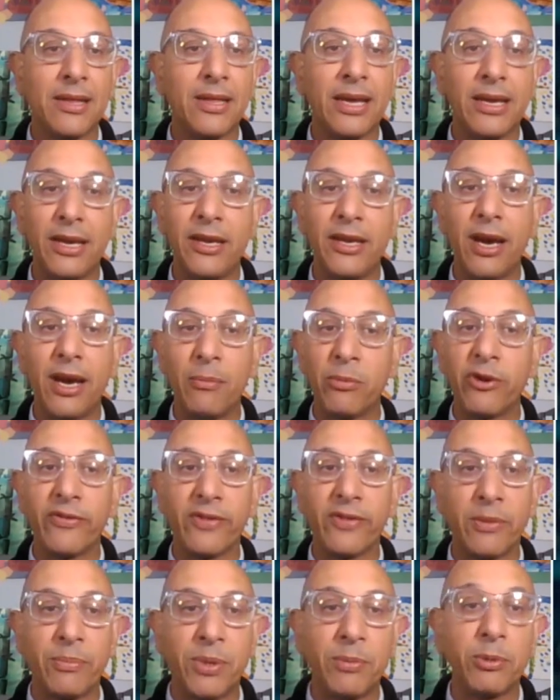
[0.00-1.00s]
that a number
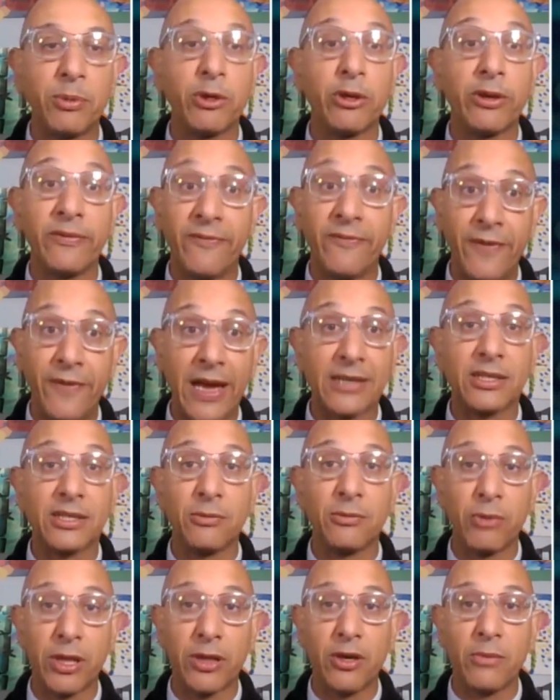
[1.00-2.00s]
of the people who are
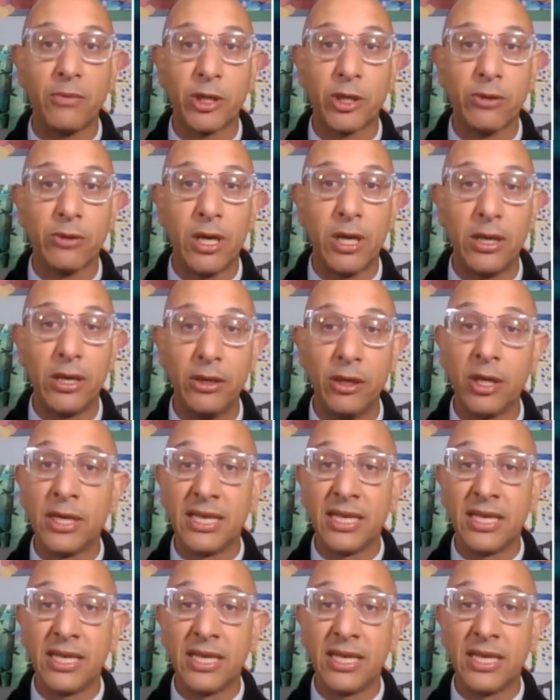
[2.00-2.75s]
infected with Omicron,